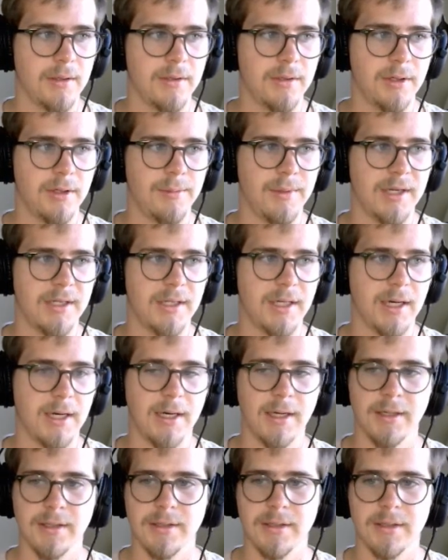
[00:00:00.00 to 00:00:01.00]
too much,
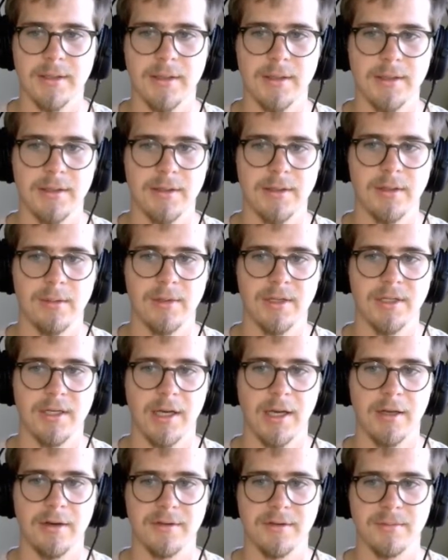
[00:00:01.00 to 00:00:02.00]
guys. It's too much to
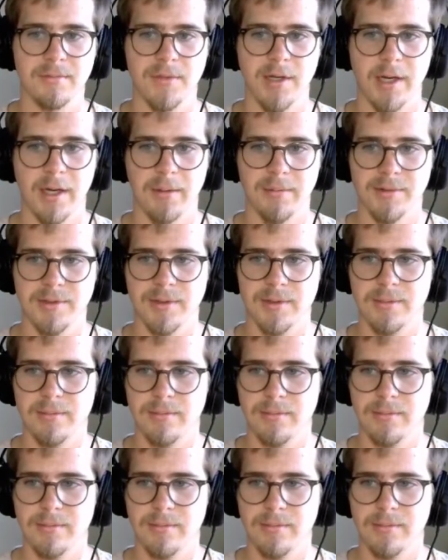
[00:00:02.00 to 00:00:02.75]
handle sometimes.